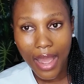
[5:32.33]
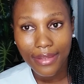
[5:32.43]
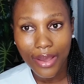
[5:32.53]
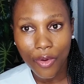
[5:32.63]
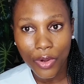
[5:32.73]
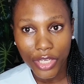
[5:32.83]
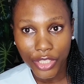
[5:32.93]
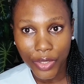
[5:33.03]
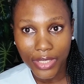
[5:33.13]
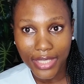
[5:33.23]
other
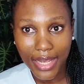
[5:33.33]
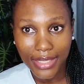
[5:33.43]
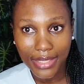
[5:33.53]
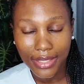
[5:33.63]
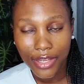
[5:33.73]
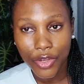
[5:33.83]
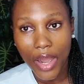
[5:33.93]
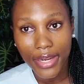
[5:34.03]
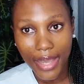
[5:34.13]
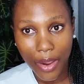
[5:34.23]
conditions that you're
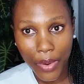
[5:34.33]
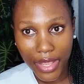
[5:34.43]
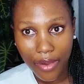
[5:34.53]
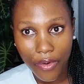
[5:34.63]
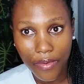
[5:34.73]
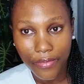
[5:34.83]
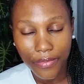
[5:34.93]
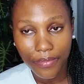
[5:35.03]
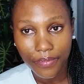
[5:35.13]
unaware of,